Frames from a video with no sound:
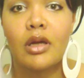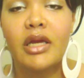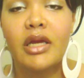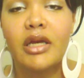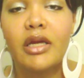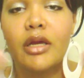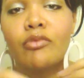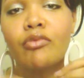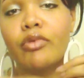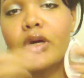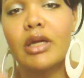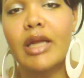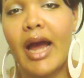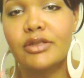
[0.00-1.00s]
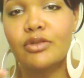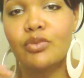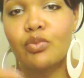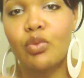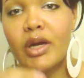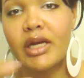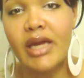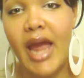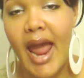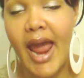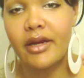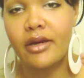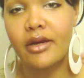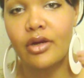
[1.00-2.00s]
he didn't realize what he
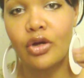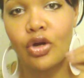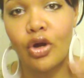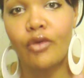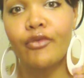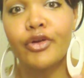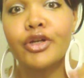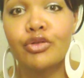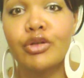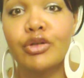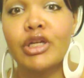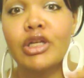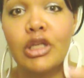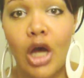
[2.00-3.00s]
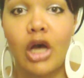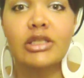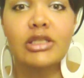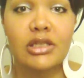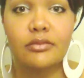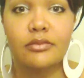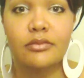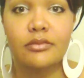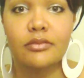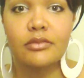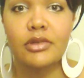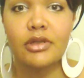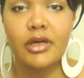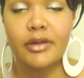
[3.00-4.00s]
had in a girlfriend until he lost it.
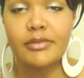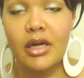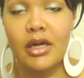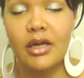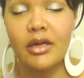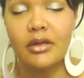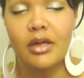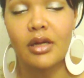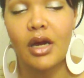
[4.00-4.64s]
You know what I'm saying?